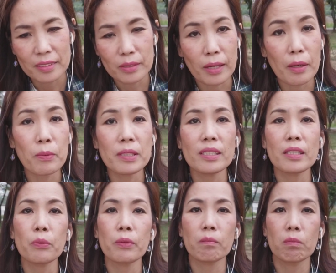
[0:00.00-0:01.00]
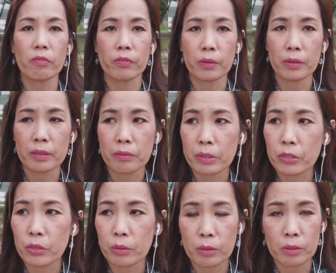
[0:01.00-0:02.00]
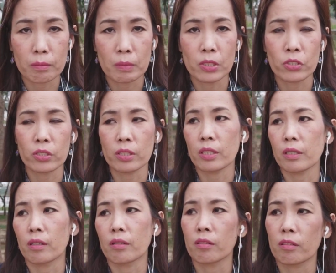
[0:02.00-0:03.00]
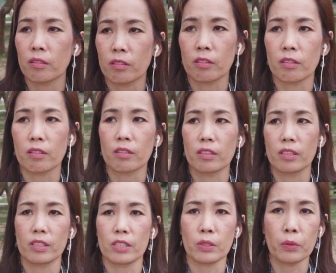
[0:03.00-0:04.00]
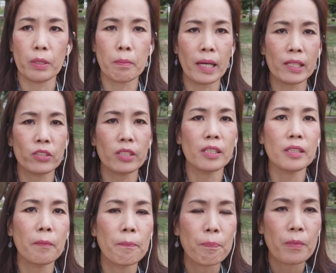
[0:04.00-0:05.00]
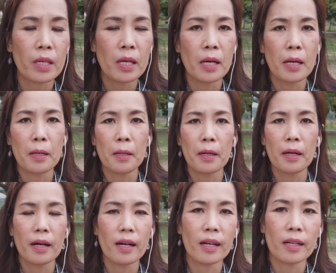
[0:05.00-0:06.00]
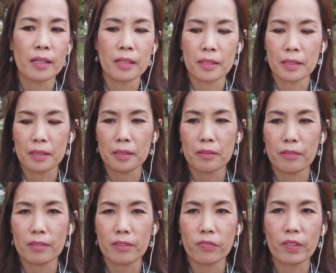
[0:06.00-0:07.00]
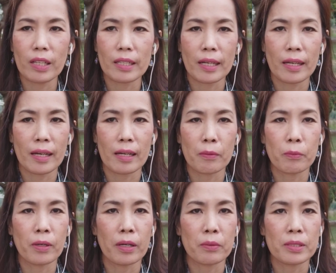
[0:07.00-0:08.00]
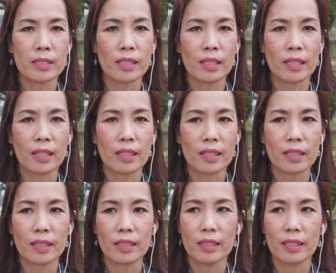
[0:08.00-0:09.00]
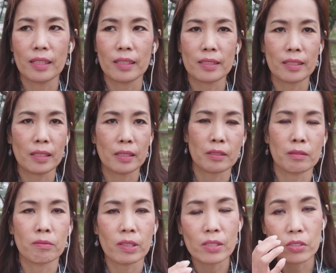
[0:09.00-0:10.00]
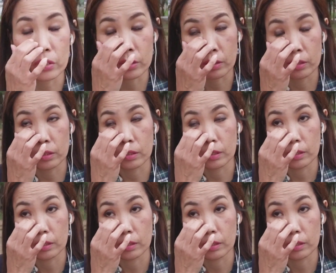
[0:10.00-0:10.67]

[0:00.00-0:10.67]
that was the week before the regional convention in hong kong so imagine uh, the feeling i have while i was sitting inside the convention